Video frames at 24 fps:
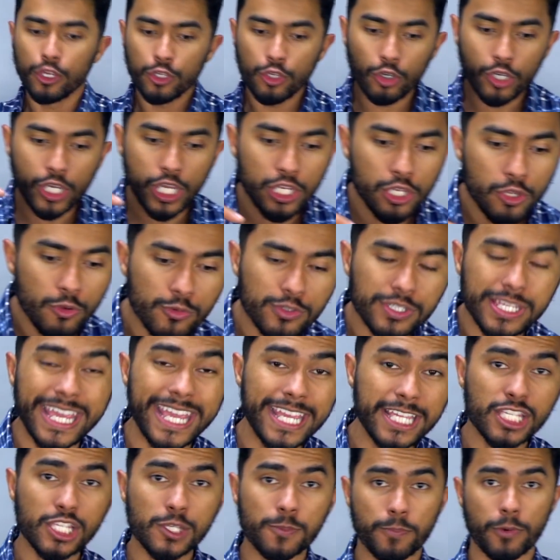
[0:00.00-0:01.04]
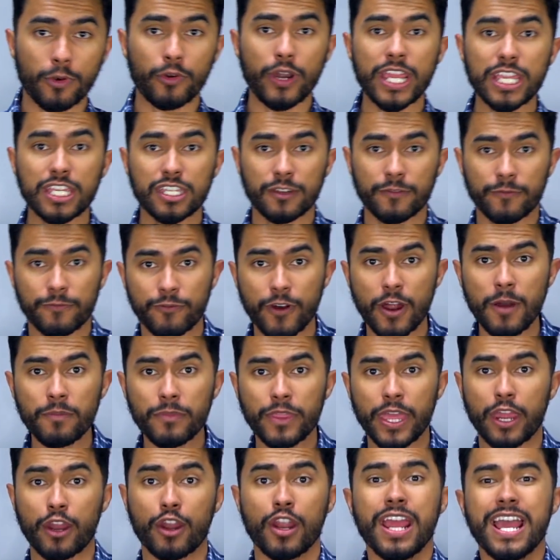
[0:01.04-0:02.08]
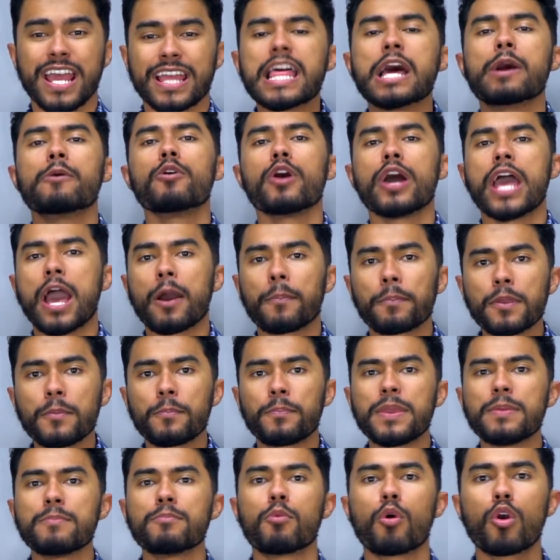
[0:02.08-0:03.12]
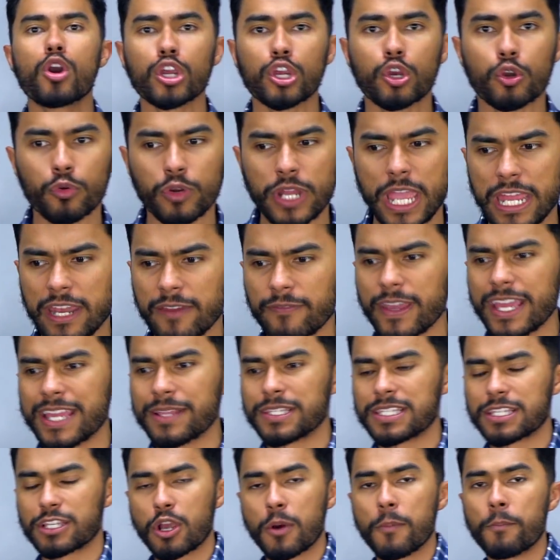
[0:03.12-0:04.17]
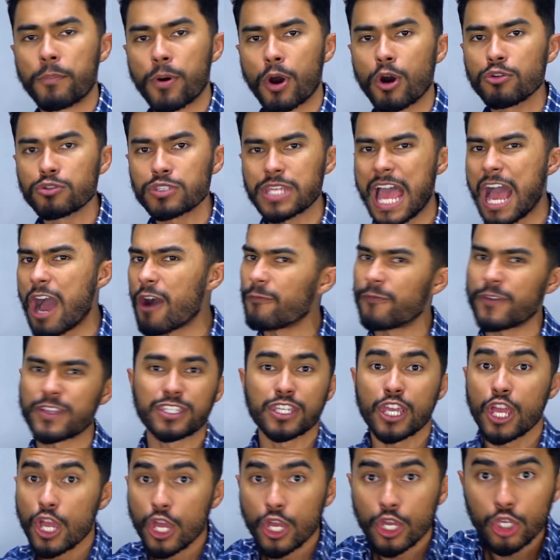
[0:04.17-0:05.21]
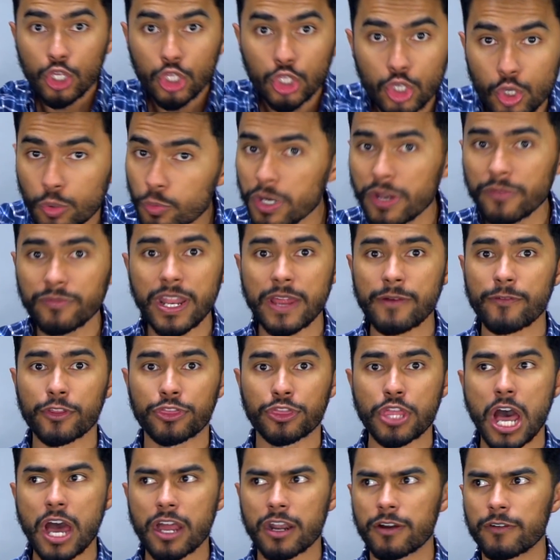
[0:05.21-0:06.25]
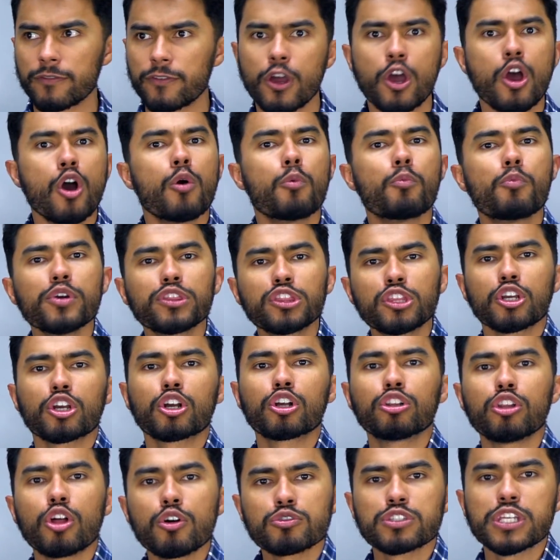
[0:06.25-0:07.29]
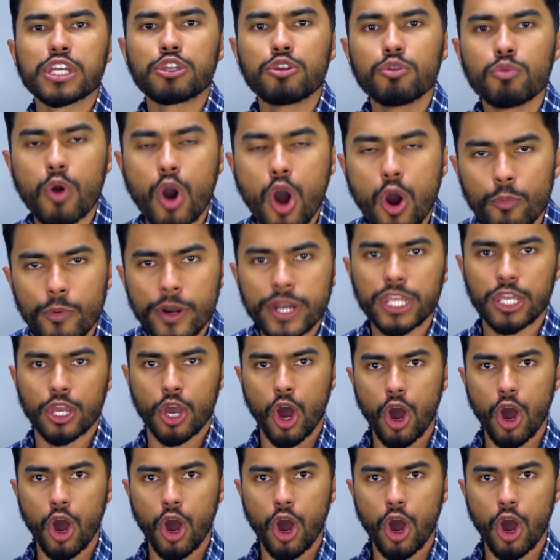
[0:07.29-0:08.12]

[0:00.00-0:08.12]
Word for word: you can use inspiration from there that will help you be more creative and compose outfits you would have never thought of with the clothes that you already